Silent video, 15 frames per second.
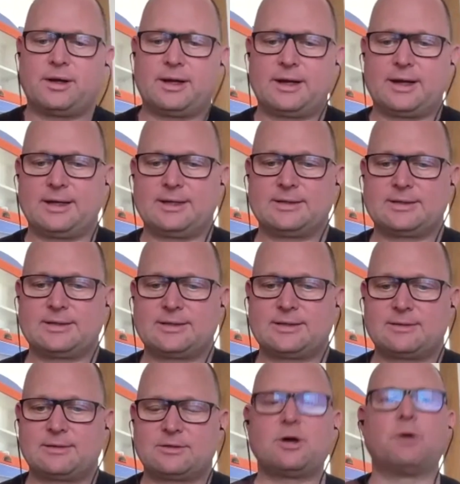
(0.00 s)
it is.
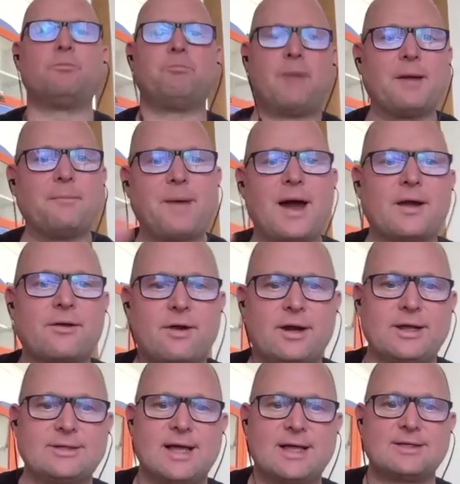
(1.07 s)
So my background
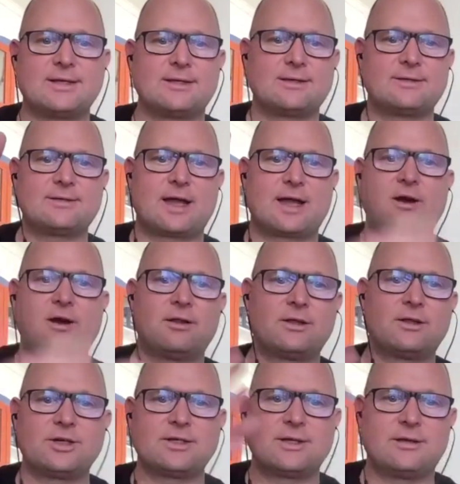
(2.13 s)
is as a
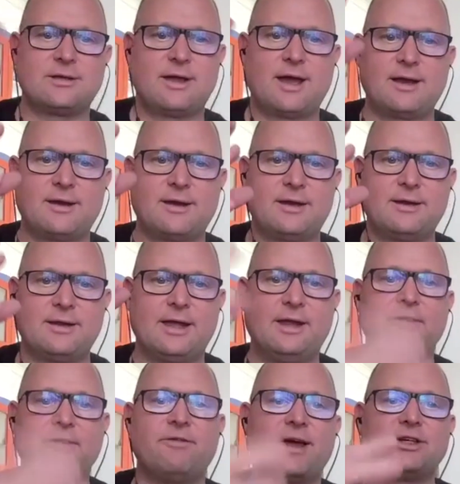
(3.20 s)
psychologist and an
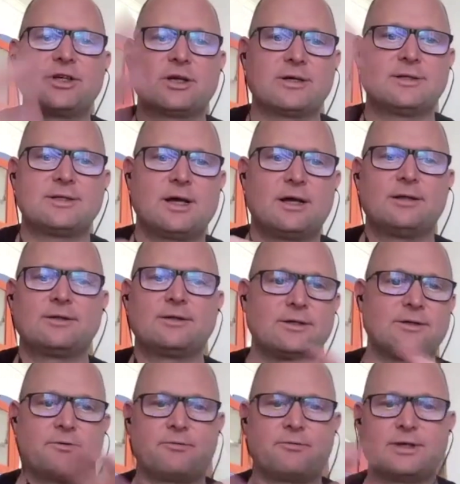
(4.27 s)
innovation consultant
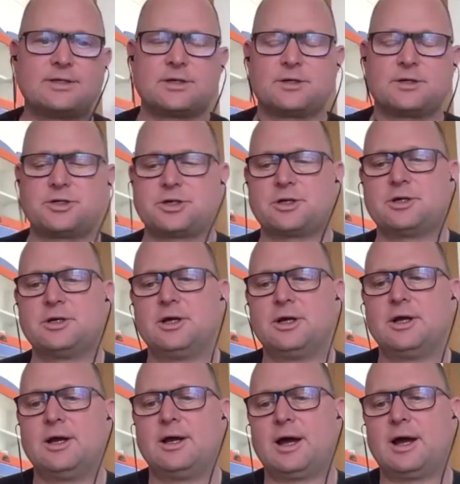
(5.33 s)
and researcher.
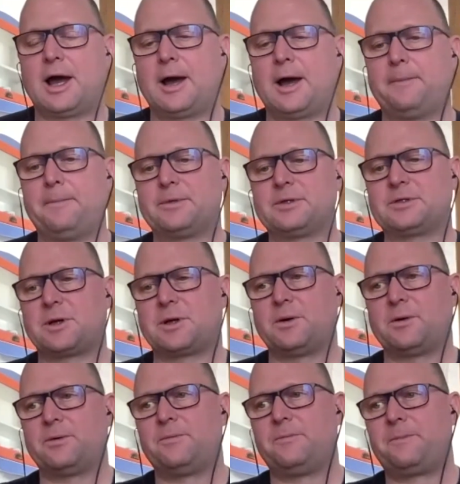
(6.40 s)

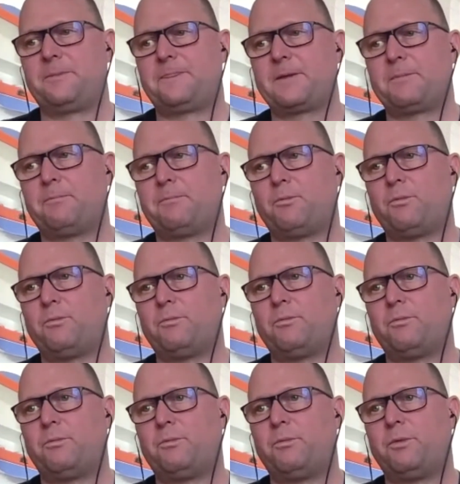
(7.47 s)
So
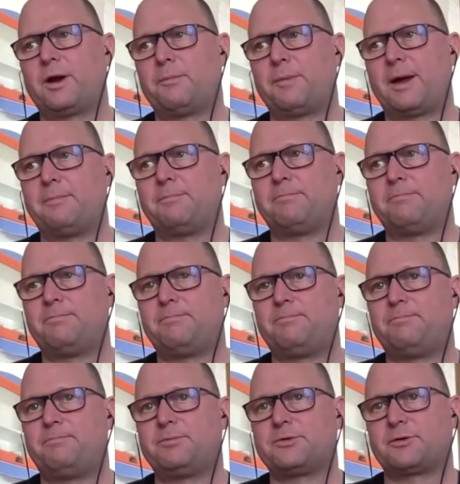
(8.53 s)
one of my
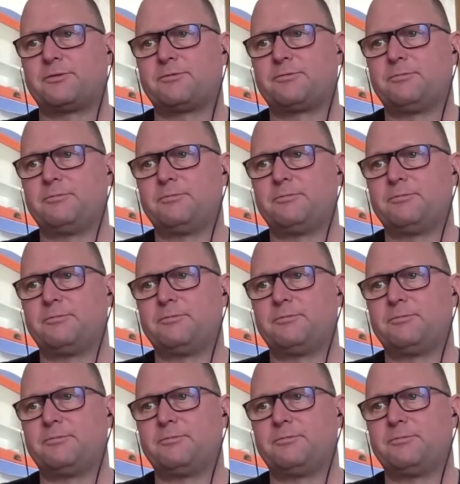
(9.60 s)
sort of